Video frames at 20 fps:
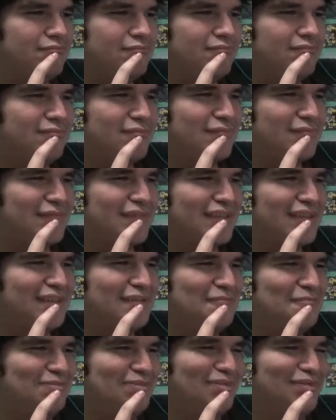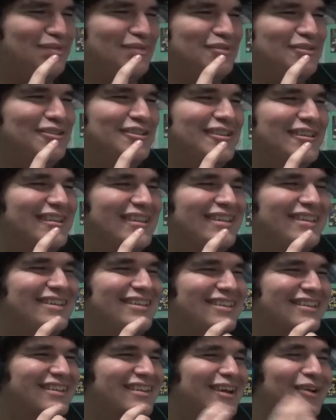Don't hit the camera. It's Christmas
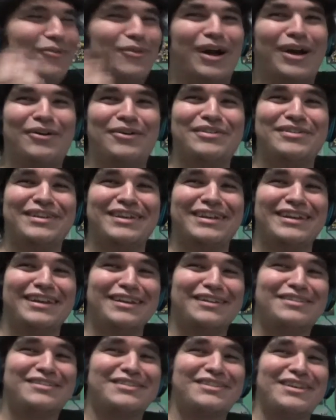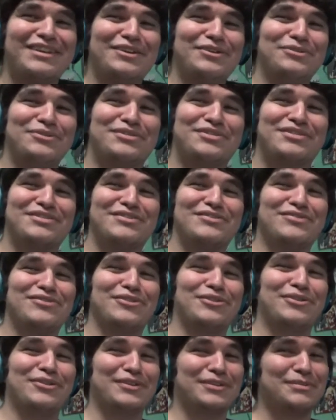Eve. Why was that Sorry. an excuse for
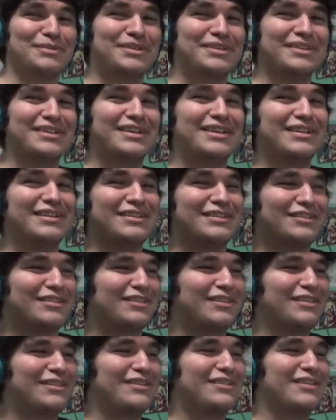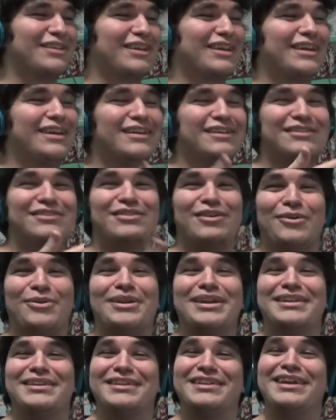Christmas Eve? Just like,
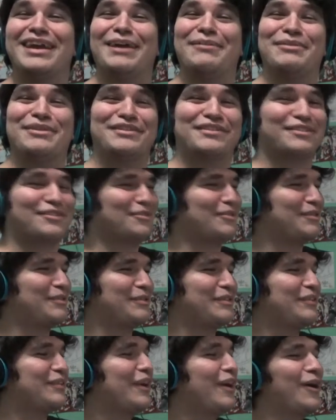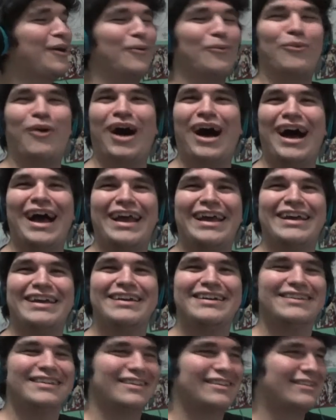don't hit the camera because it's Christmas Eve. Why?
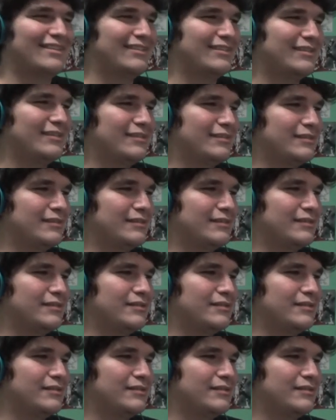It's